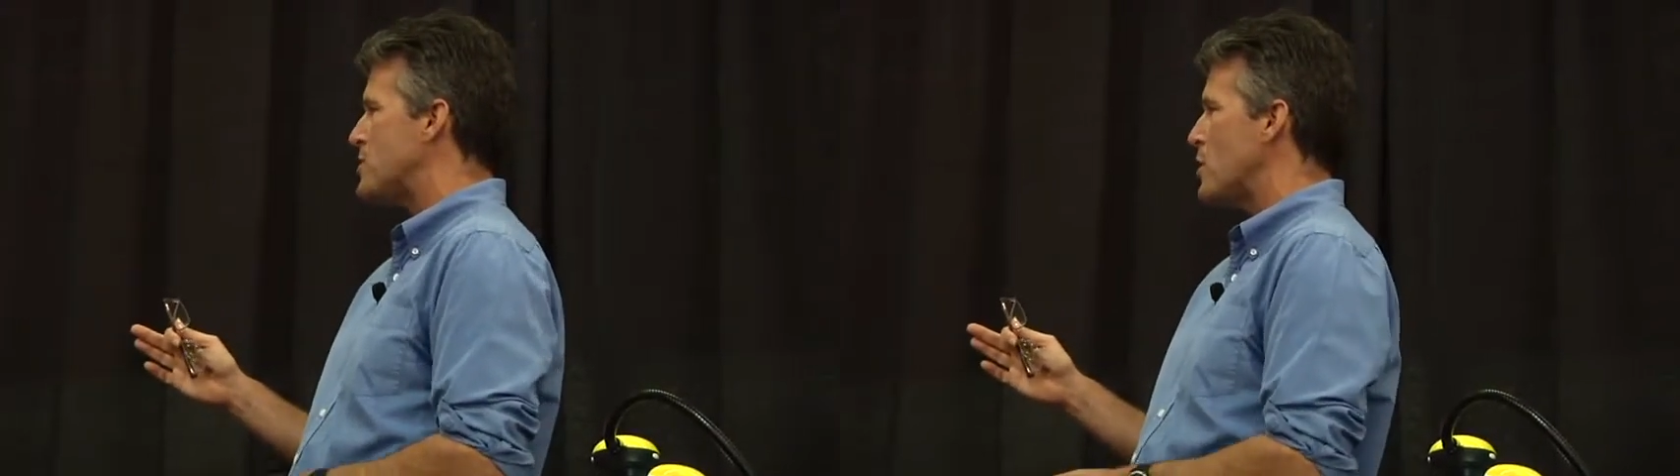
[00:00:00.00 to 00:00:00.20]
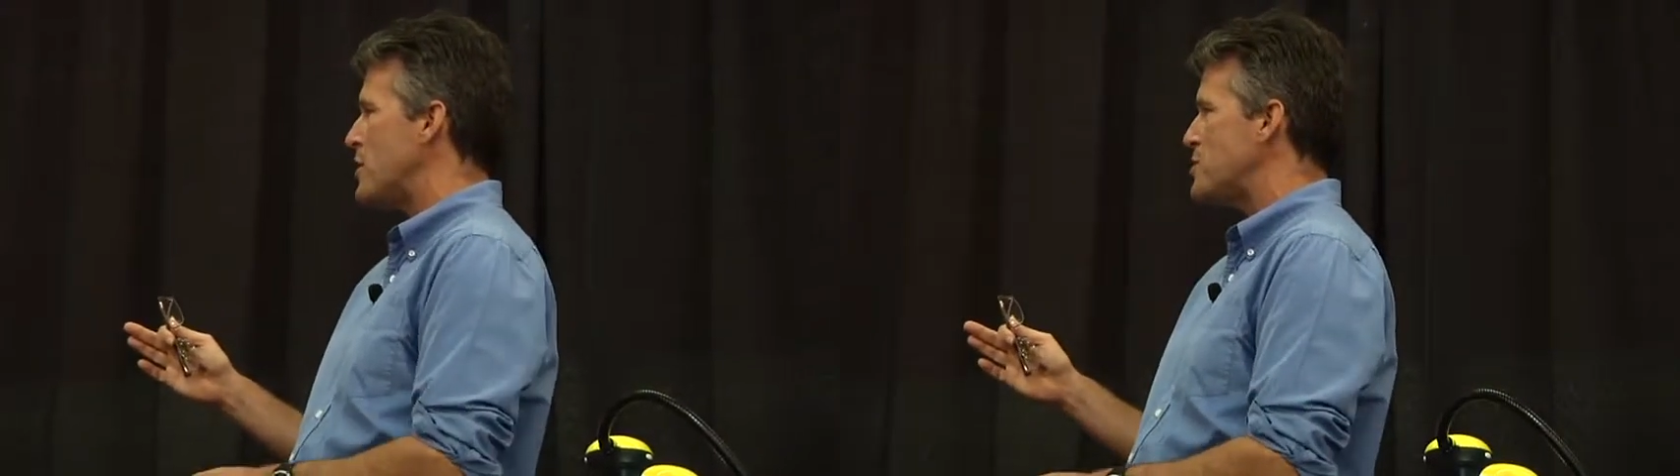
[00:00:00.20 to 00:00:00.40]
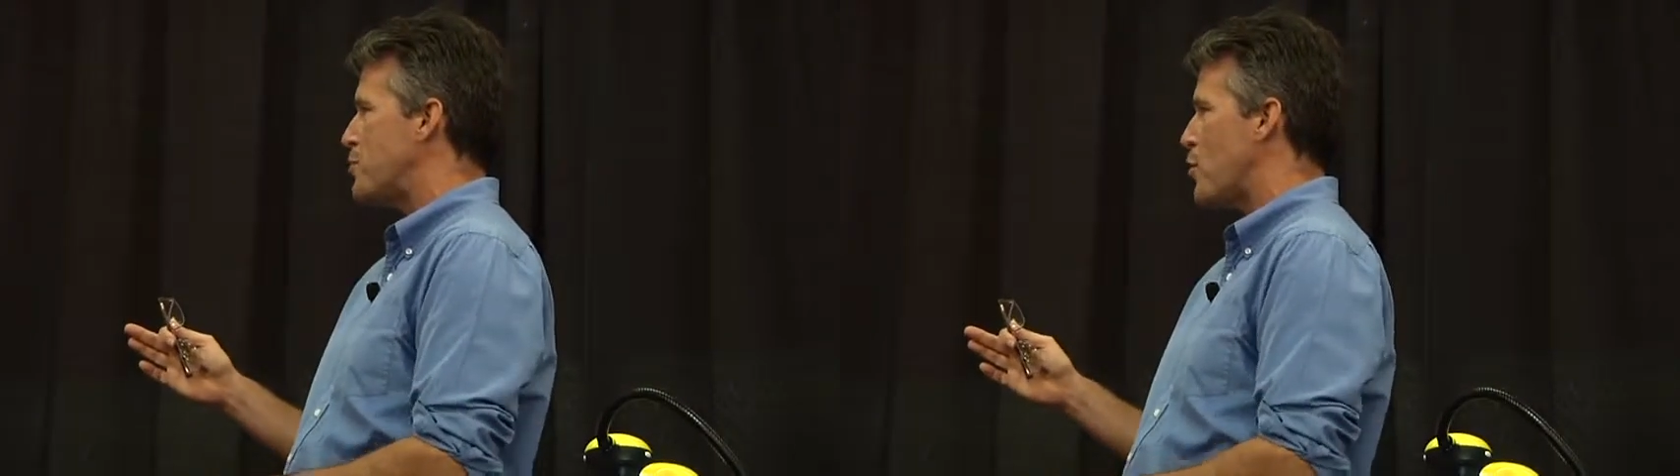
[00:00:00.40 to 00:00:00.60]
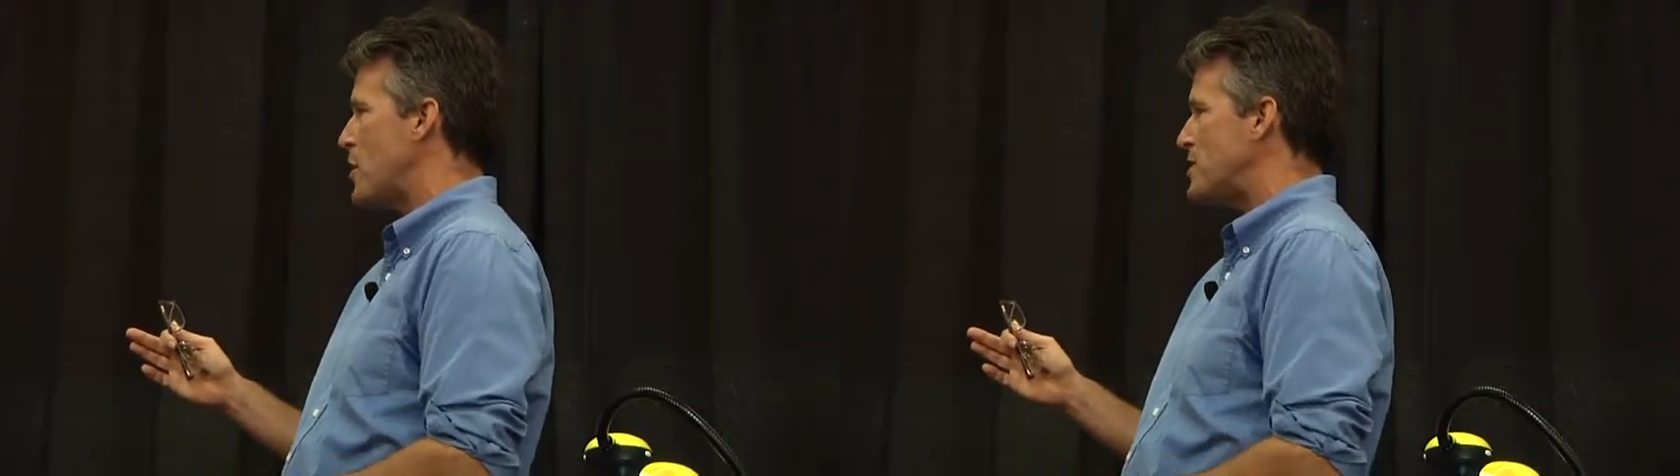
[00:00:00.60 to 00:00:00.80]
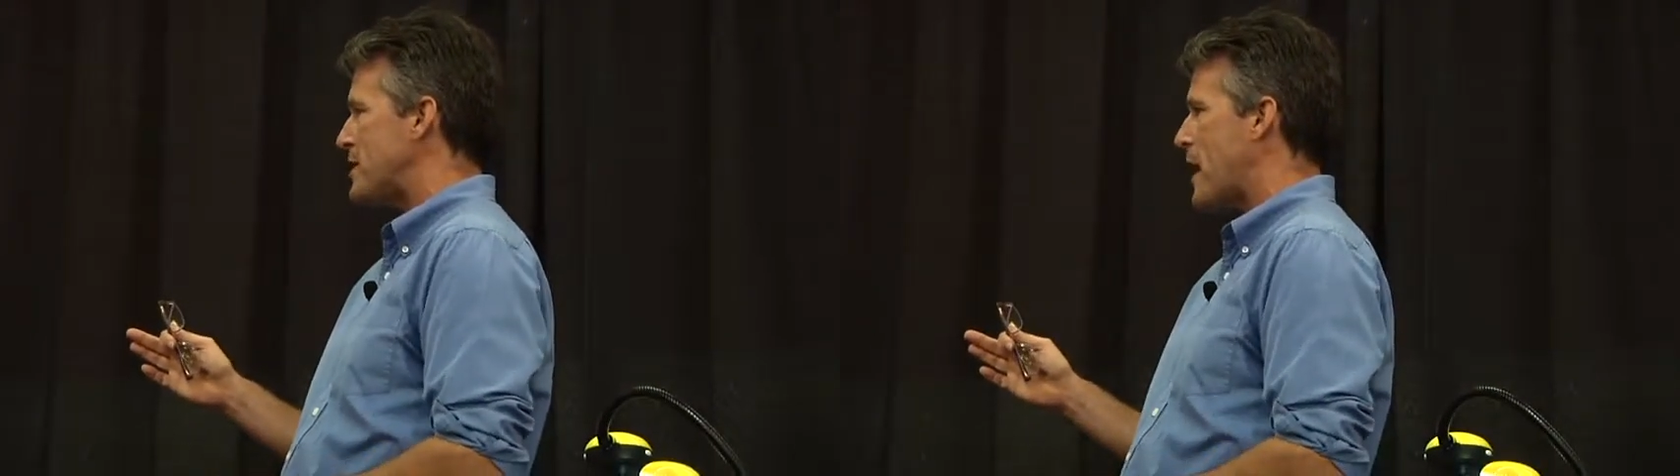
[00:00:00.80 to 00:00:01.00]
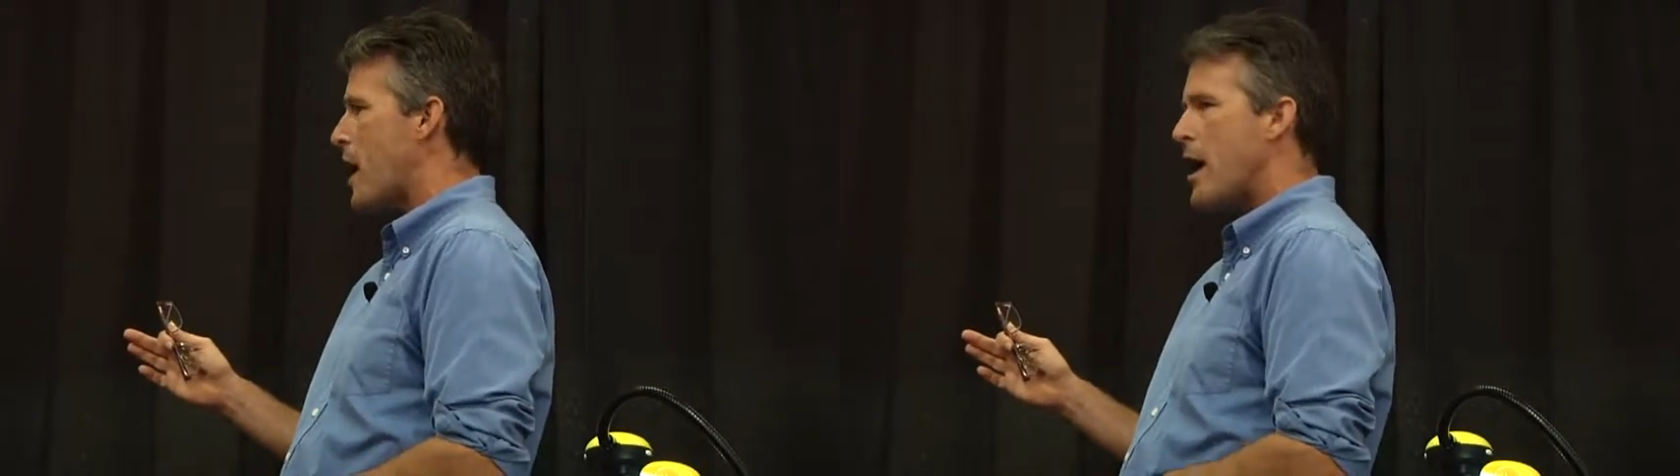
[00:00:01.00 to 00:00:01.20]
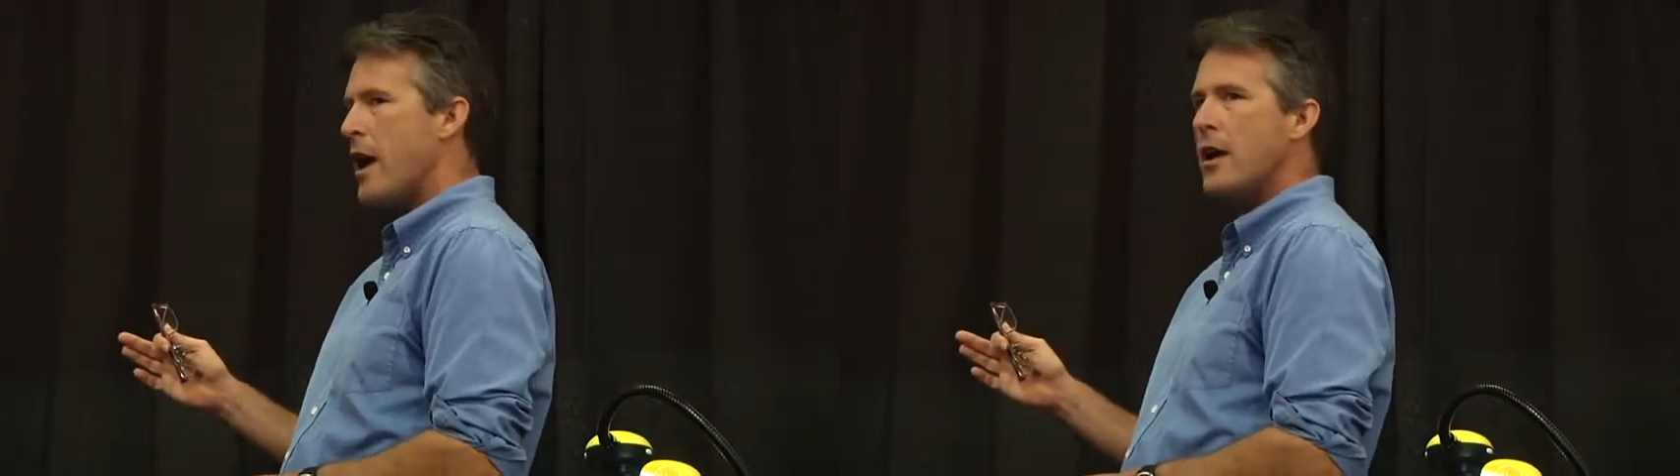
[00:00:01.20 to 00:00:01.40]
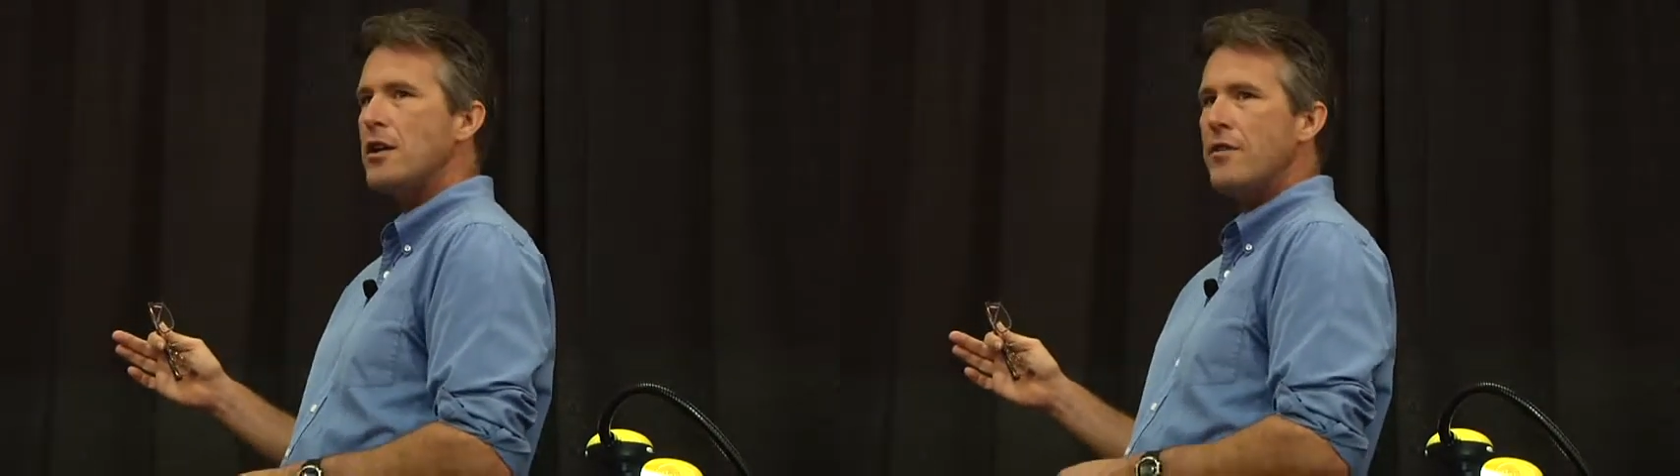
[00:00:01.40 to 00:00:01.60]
So this board is at the high end